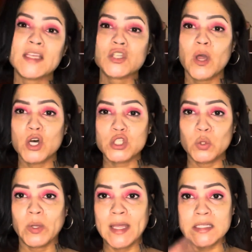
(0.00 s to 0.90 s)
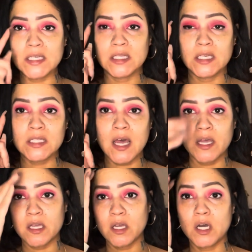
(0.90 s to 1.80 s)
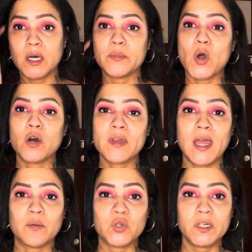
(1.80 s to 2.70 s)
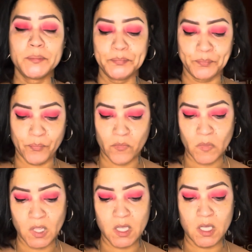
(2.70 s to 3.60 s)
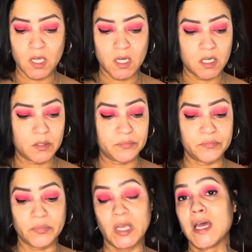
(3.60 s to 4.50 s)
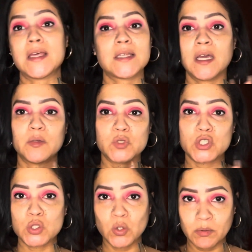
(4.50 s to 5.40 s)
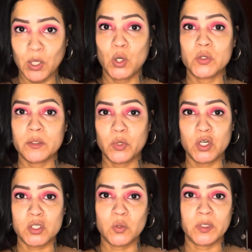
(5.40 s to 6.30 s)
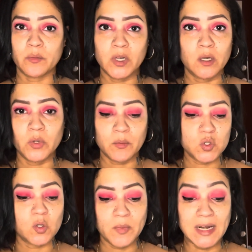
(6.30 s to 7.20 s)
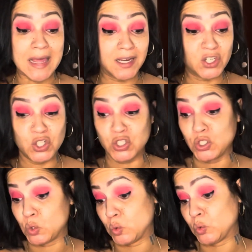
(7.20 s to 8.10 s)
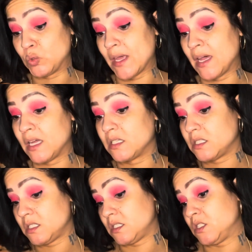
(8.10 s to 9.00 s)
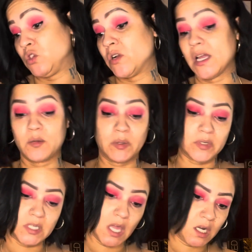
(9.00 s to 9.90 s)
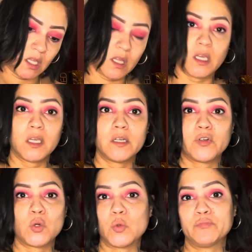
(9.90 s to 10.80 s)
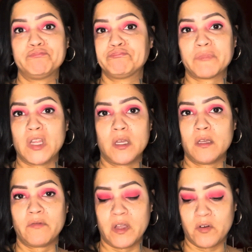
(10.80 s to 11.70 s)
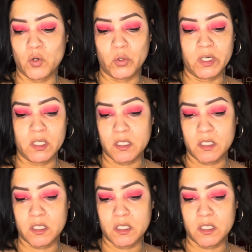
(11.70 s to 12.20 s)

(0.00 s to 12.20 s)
I also went and did this eye off camera because I am just too up close and personal with the mirror when I'm doing my liners, so that you're not gonna be able to see anything if I record it.